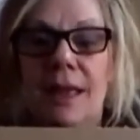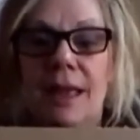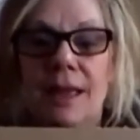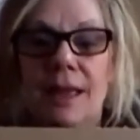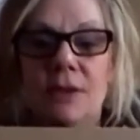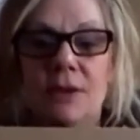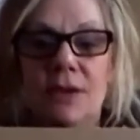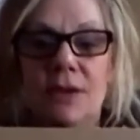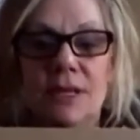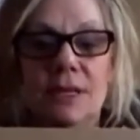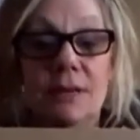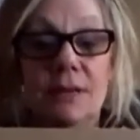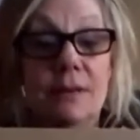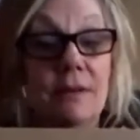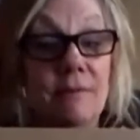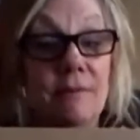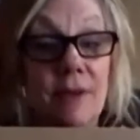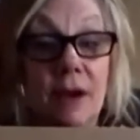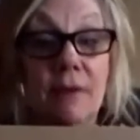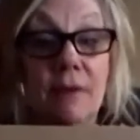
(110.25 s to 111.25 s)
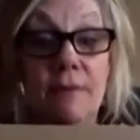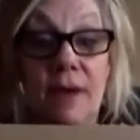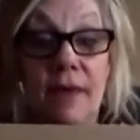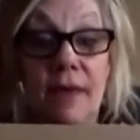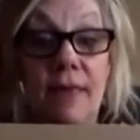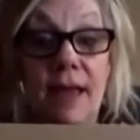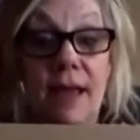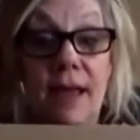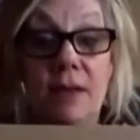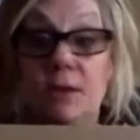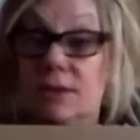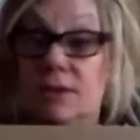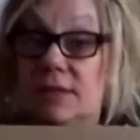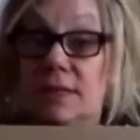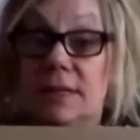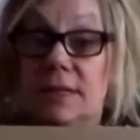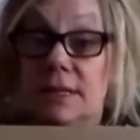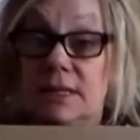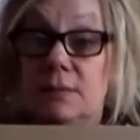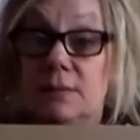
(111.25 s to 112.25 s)
And you can verify that
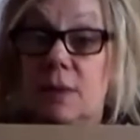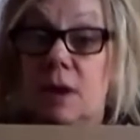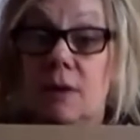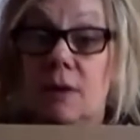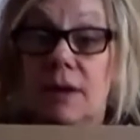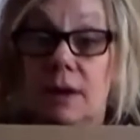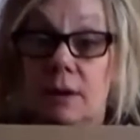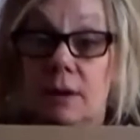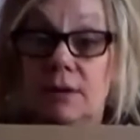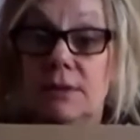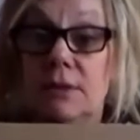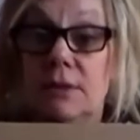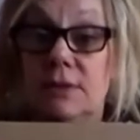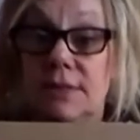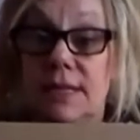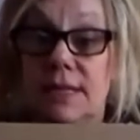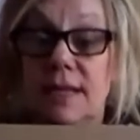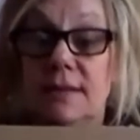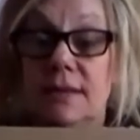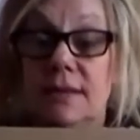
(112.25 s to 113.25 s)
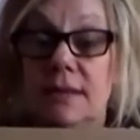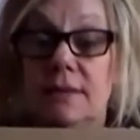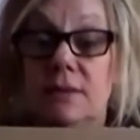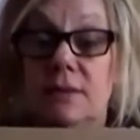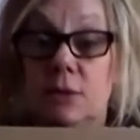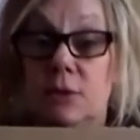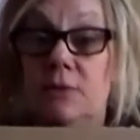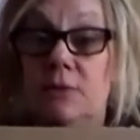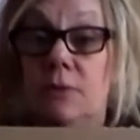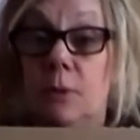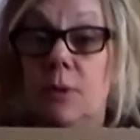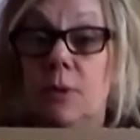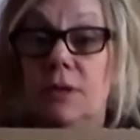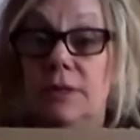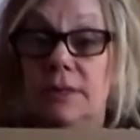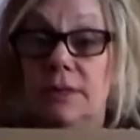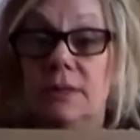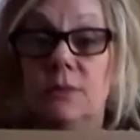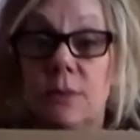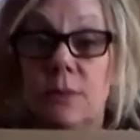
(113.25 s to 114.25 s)
using the gizmo and also seeing that
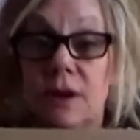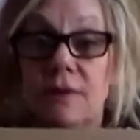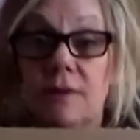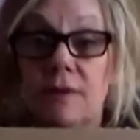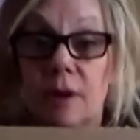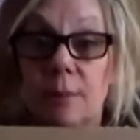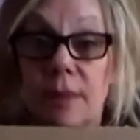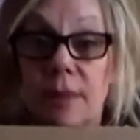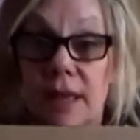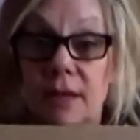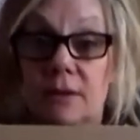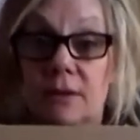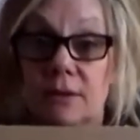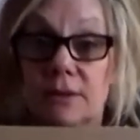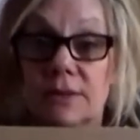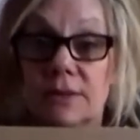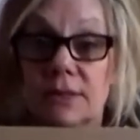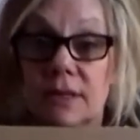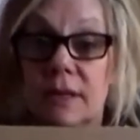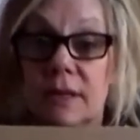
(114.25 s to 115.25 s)
2/4 is one of our petals.